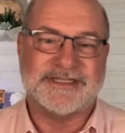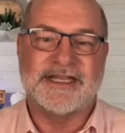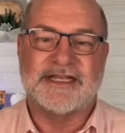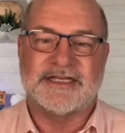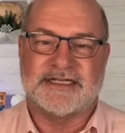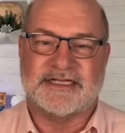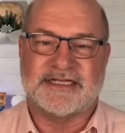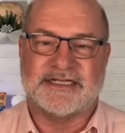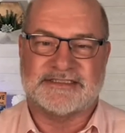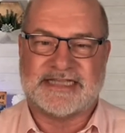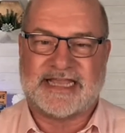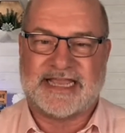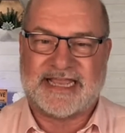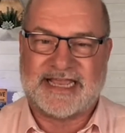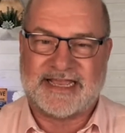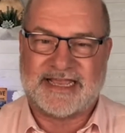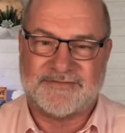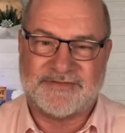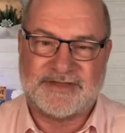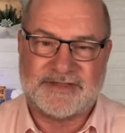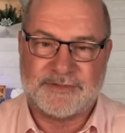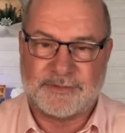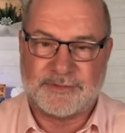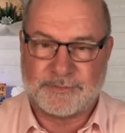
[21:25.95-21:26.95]
because I have
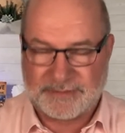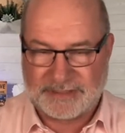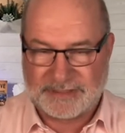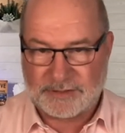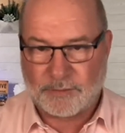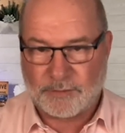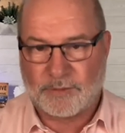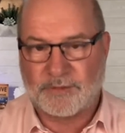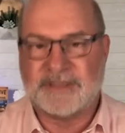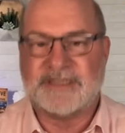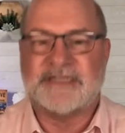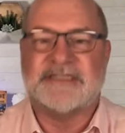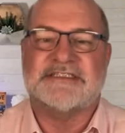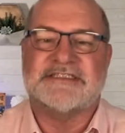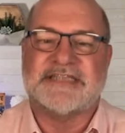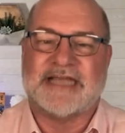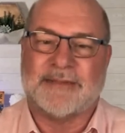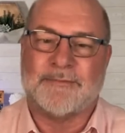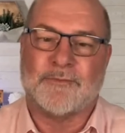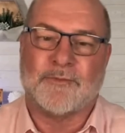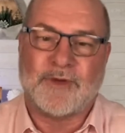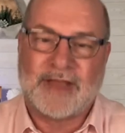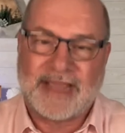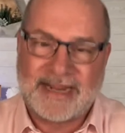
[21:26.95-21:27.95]
either recordings,
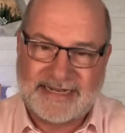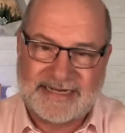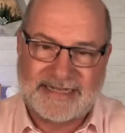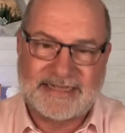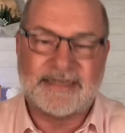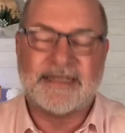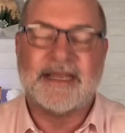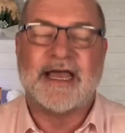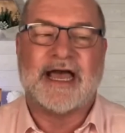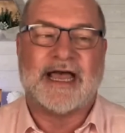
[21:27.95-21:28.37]
I'm writing,